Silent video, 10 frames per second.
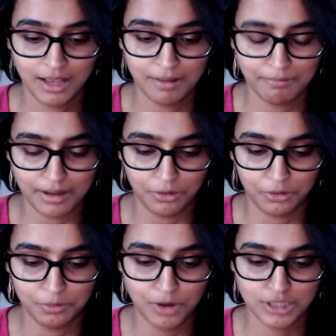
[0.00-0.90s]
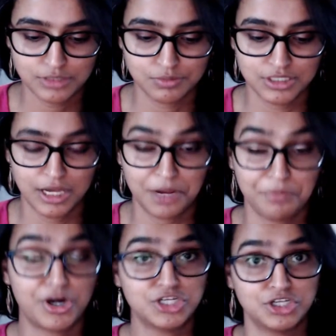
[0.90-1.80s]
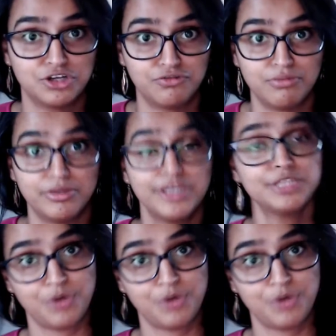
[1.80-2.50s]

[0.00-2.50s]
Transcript: My old boss was getting pressure from his